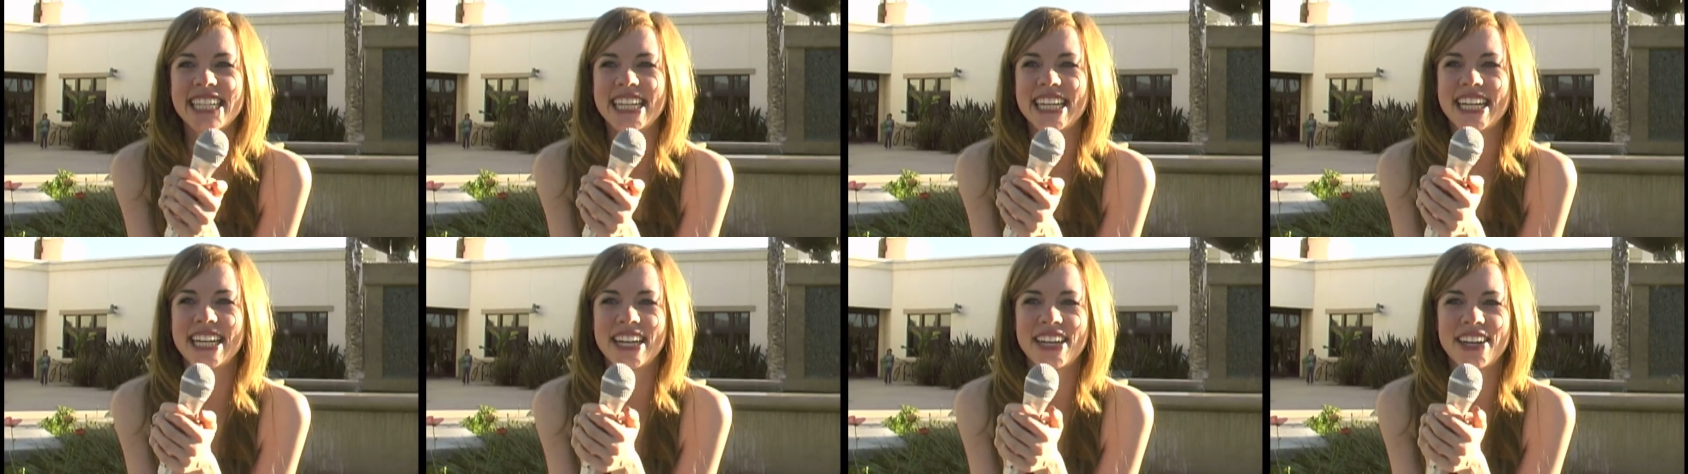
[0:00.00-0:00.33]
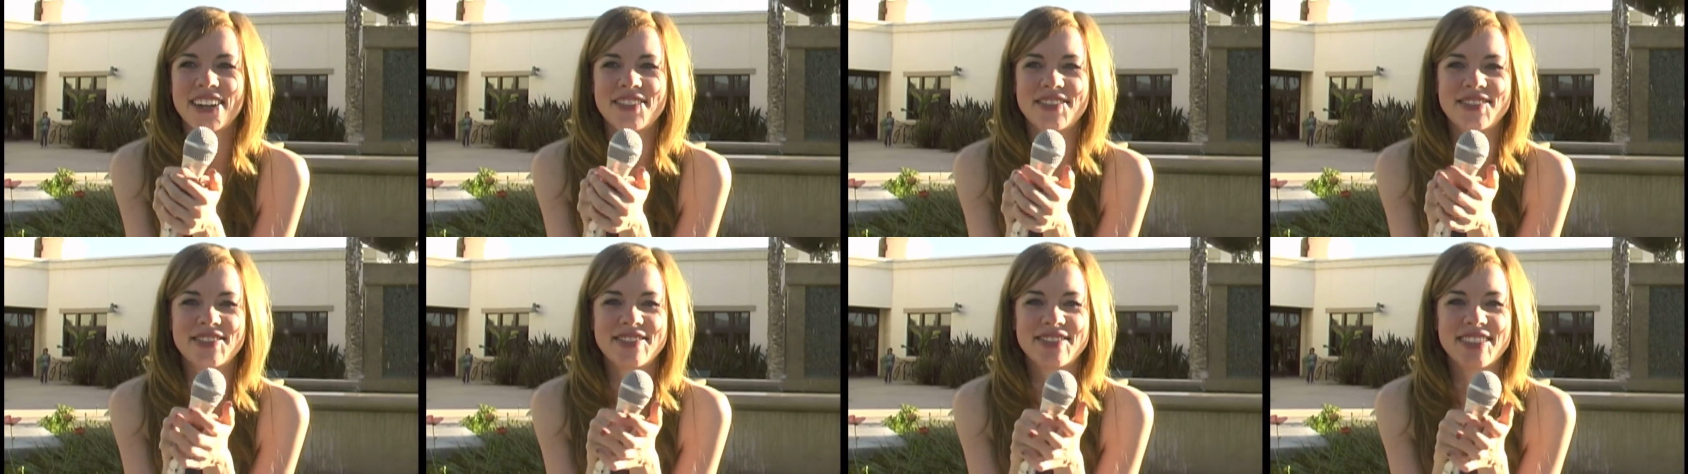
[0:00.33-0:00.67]

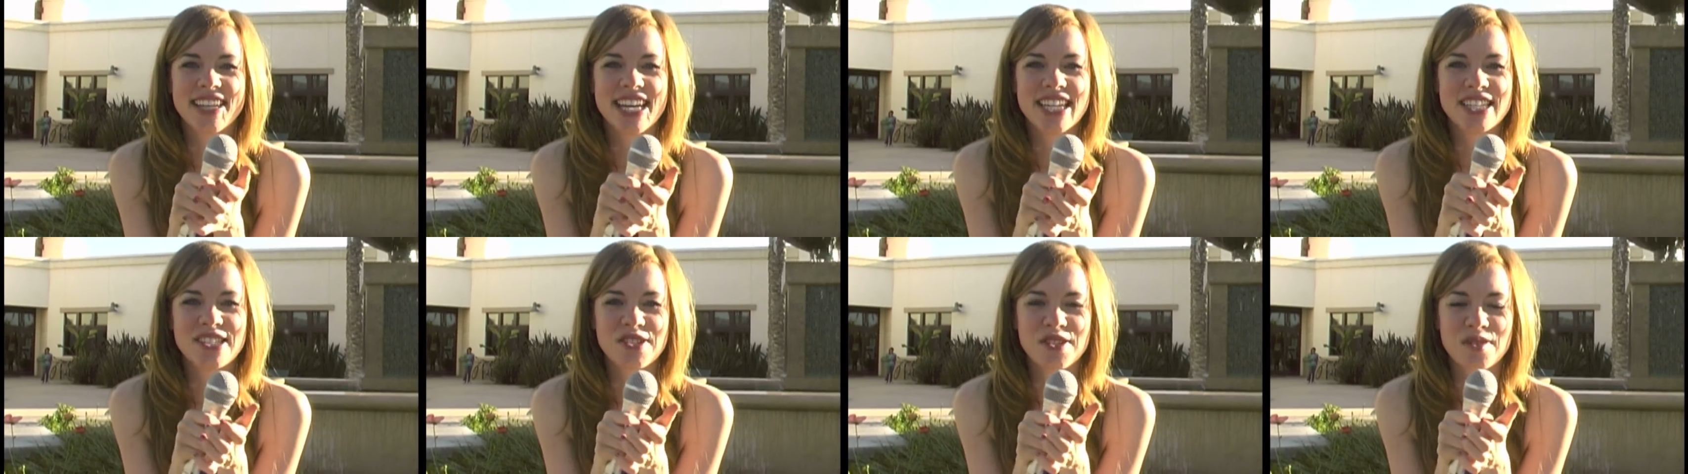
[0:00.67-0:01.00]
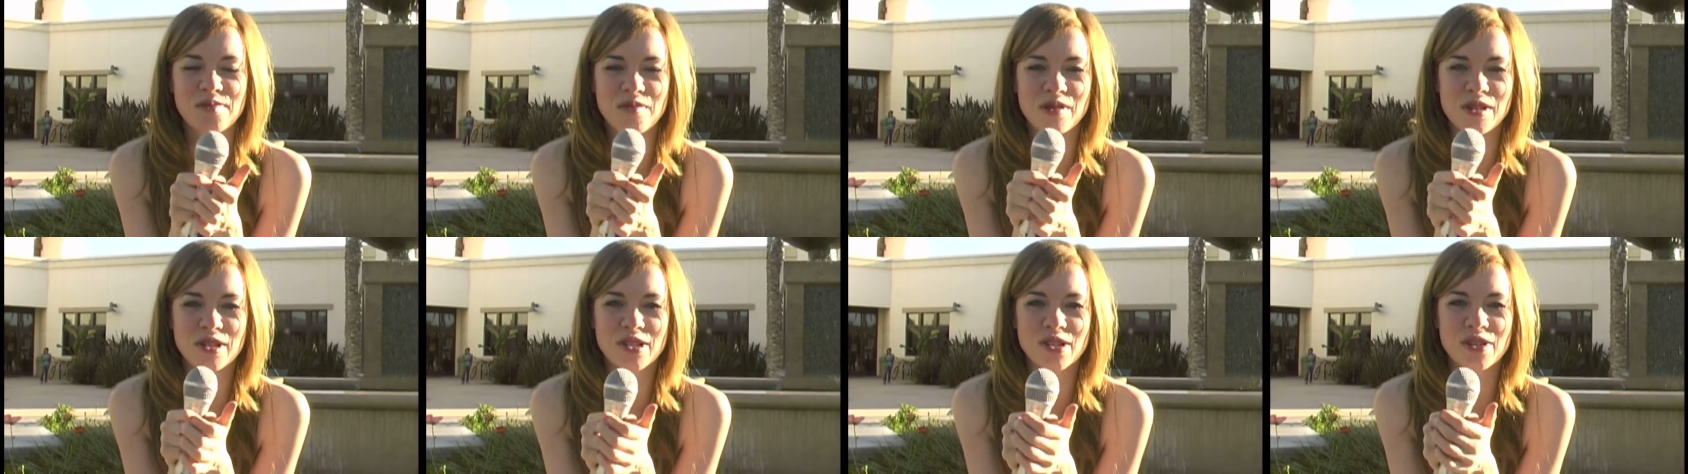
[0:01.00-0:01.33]
Um, and
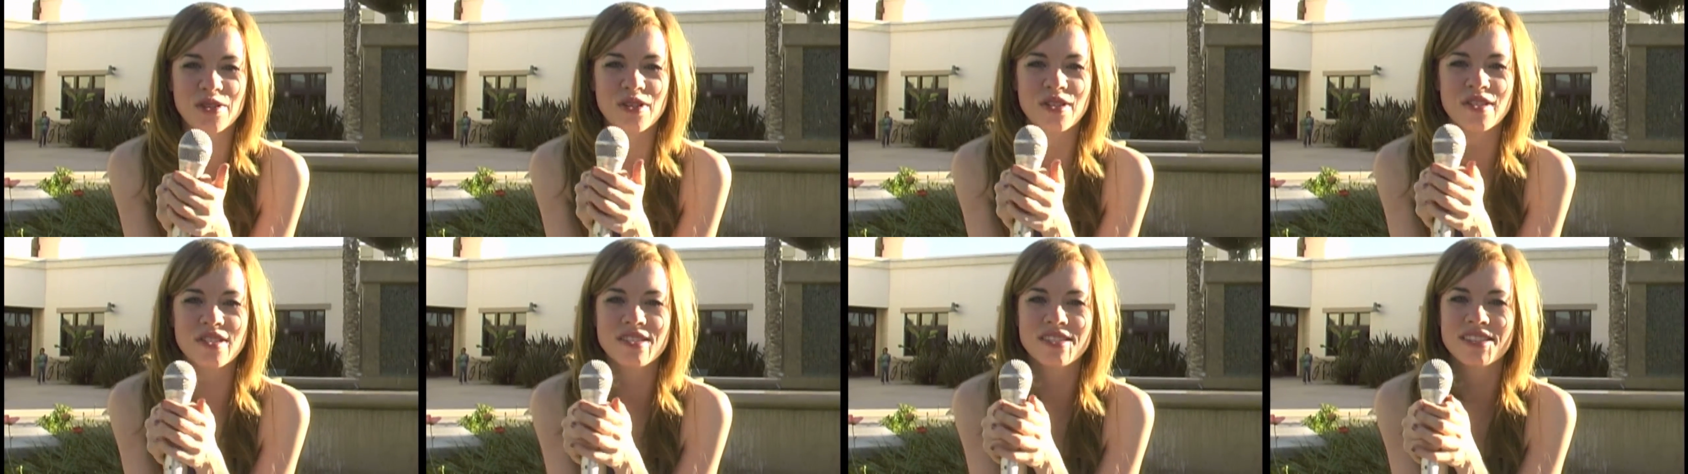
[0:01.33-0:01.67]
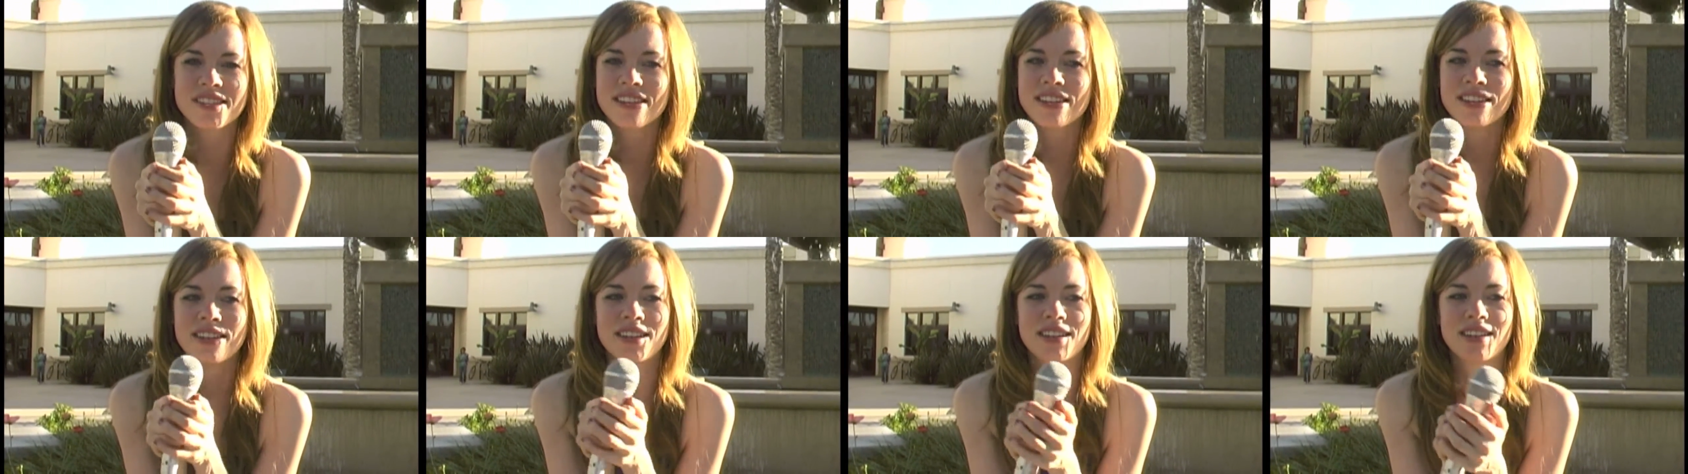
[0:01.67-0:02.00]
doing musicals.
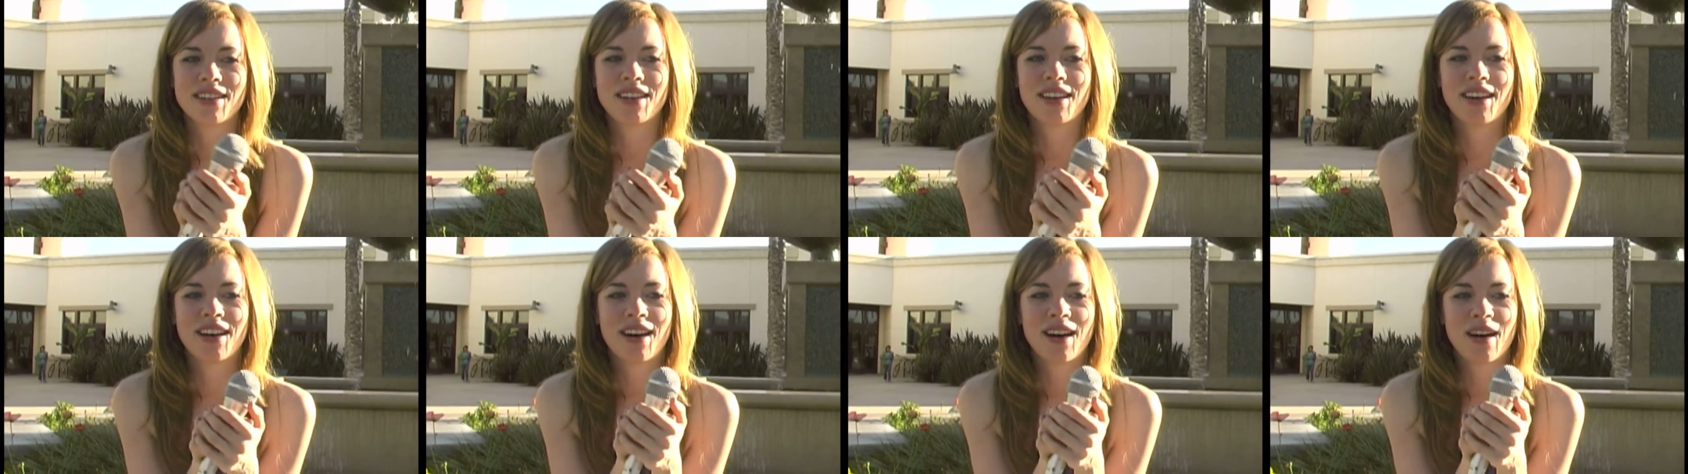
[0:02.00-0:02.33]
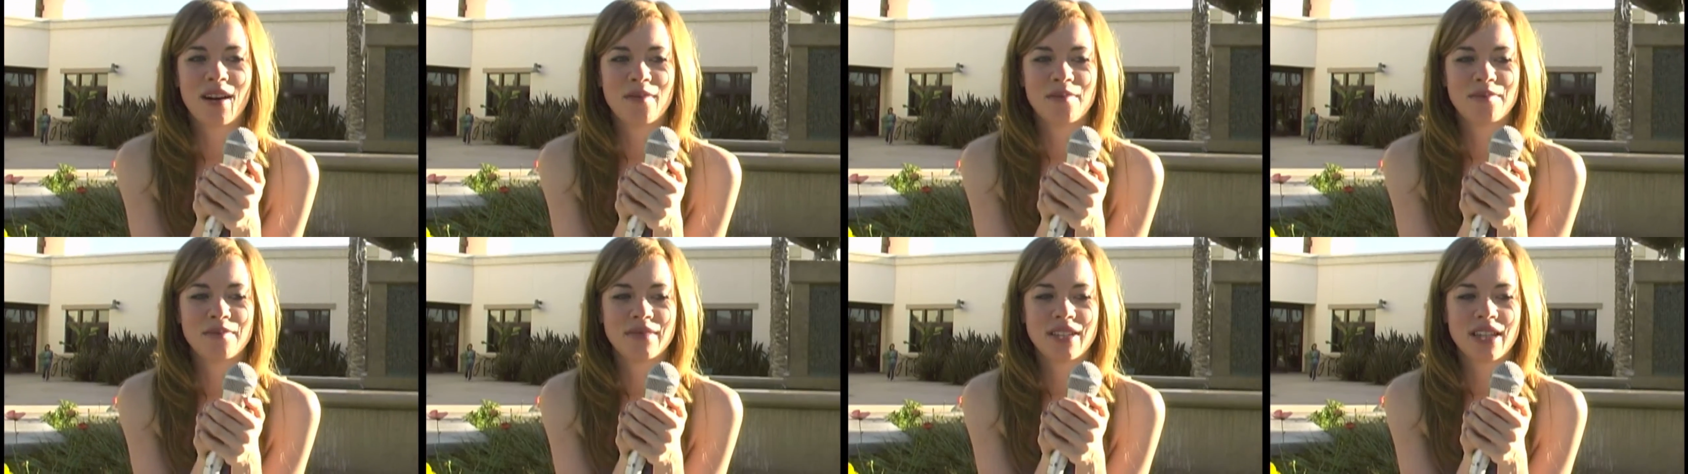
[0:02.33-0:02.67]

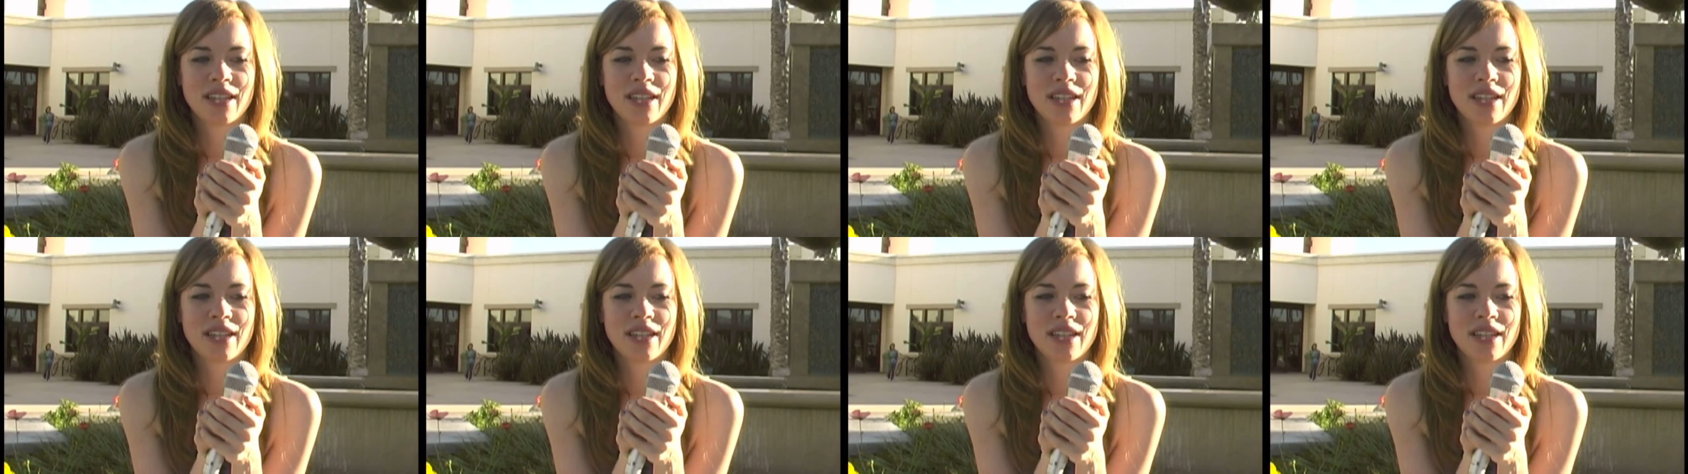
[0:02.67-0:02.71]
Um,